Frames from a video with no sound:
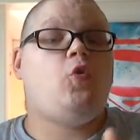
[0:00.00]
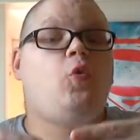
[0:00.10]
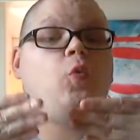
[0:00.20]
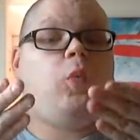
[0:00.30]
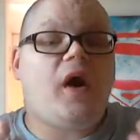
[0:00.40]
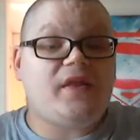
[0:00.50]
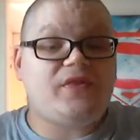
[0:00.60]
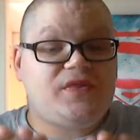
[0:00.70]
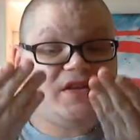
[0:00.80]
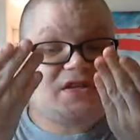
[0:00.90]
who
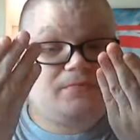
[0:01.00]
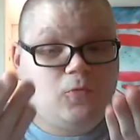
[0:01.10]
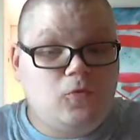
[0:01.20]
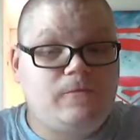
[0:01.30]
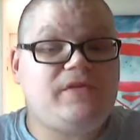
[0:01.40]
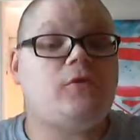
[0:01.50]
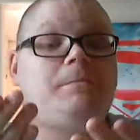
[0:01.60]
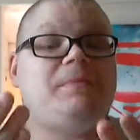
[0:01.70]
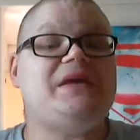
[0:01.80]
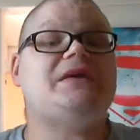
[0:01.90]
want this movie to
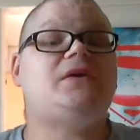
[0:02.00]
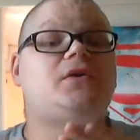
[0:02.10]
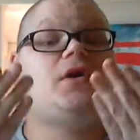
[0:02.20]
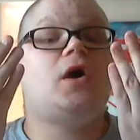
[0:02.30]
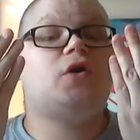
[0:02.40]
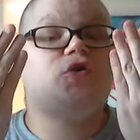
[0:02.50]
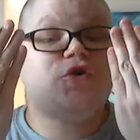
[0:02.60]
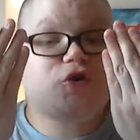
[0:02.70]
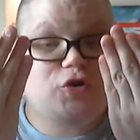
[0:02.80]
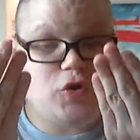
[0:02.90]
be
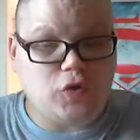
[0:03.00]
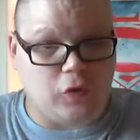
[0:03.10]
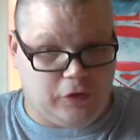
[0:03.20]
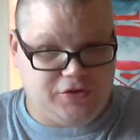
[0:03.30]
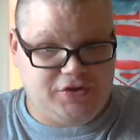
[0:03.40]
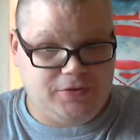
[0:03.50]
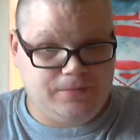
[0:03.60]
good.